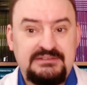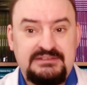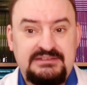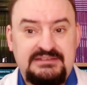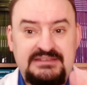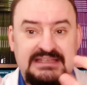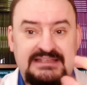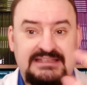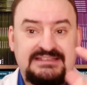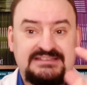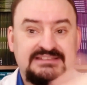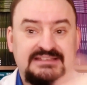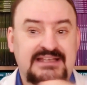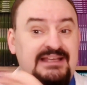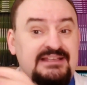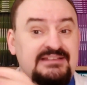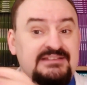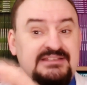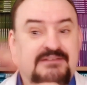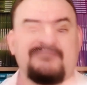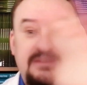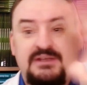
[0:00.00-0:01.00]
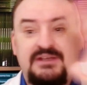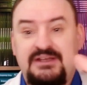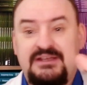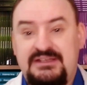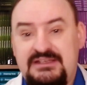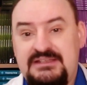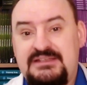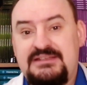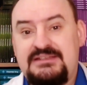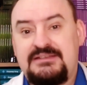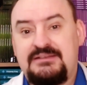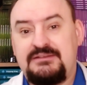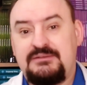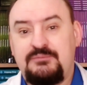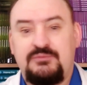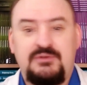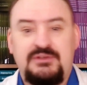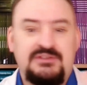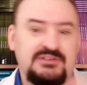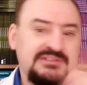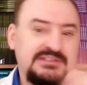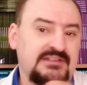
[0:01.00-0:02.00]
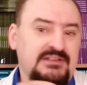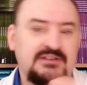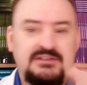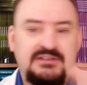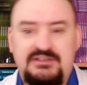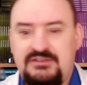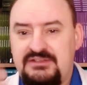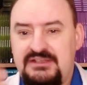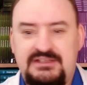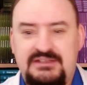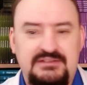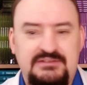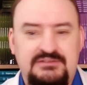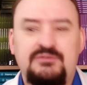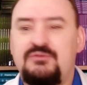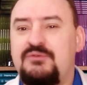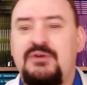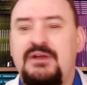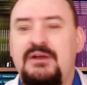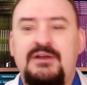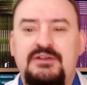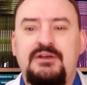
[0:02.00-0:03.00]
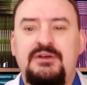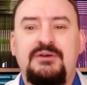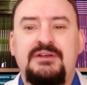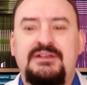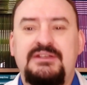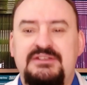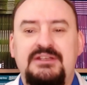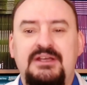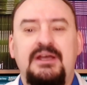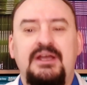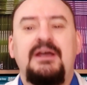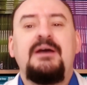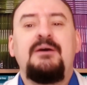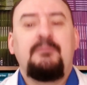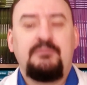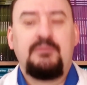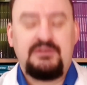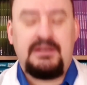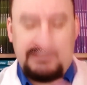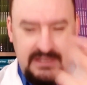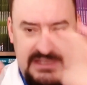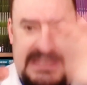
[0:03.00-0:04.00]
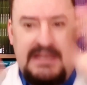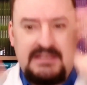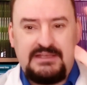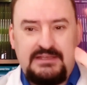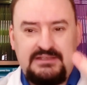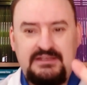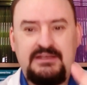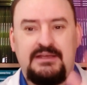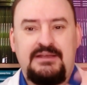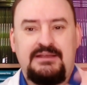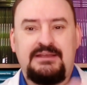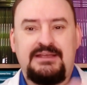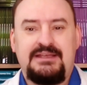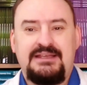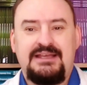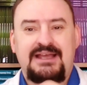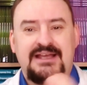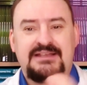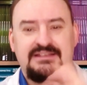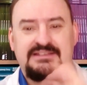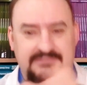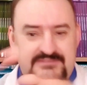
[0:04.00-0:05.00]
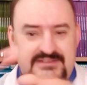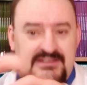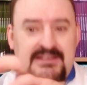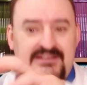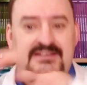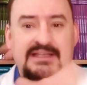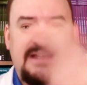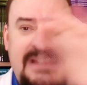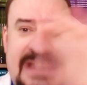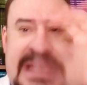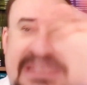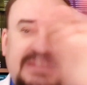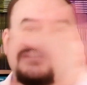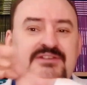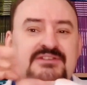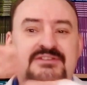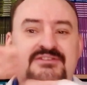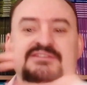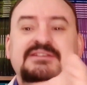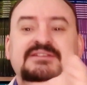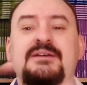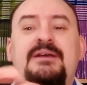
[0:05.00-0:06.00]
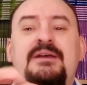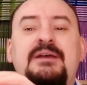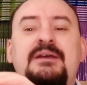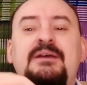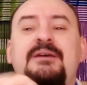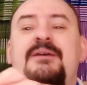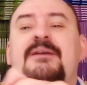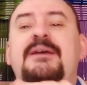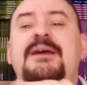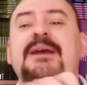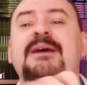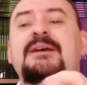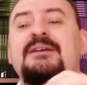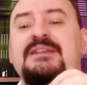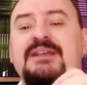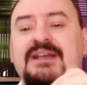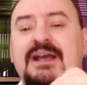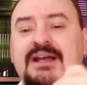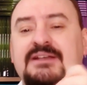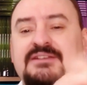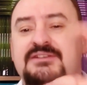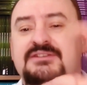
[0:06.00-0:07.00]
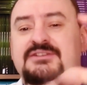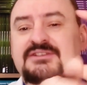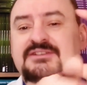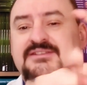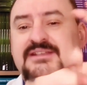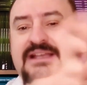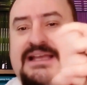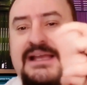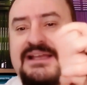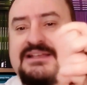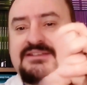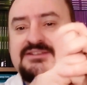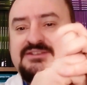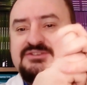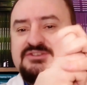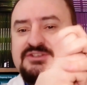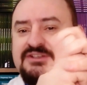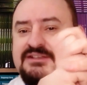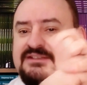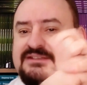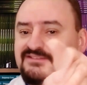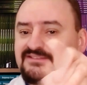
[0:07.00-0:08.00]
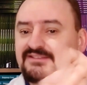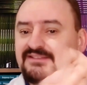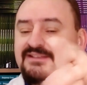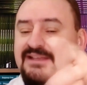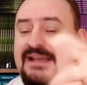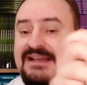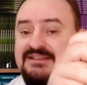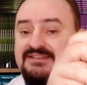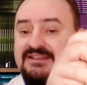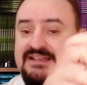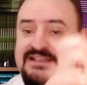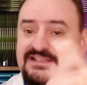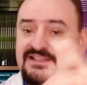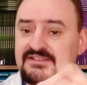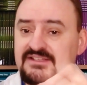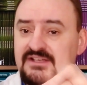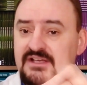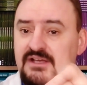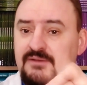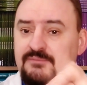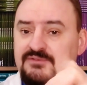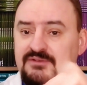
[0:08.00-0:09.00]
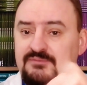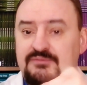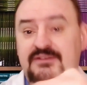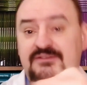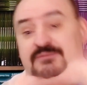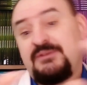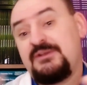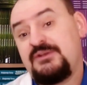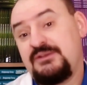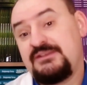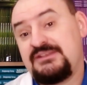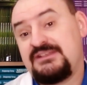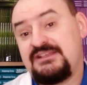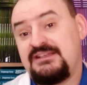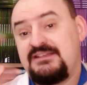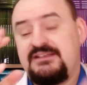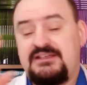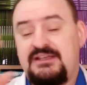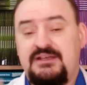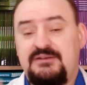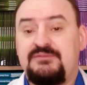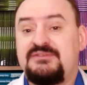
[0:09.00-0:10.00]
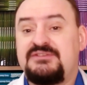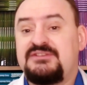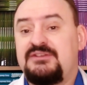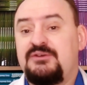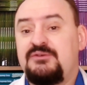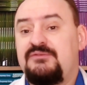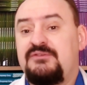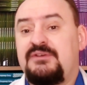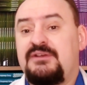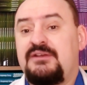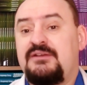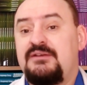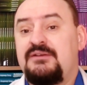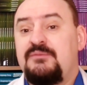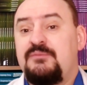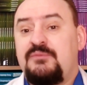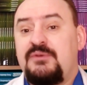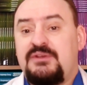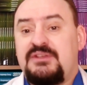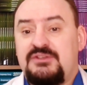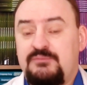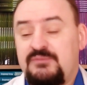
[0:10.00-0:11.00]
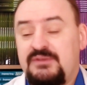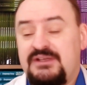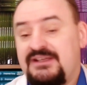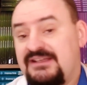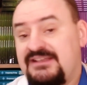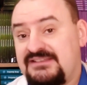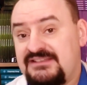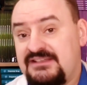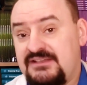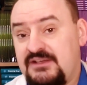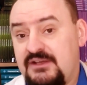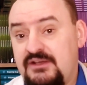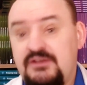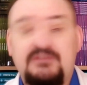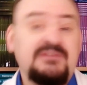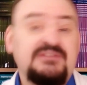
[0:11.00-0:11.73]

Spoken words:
These antibodies, which circulate throughout our entire body, inactivate antigens. They attach to the antigen, and then a complement protein comes over, which breaks it all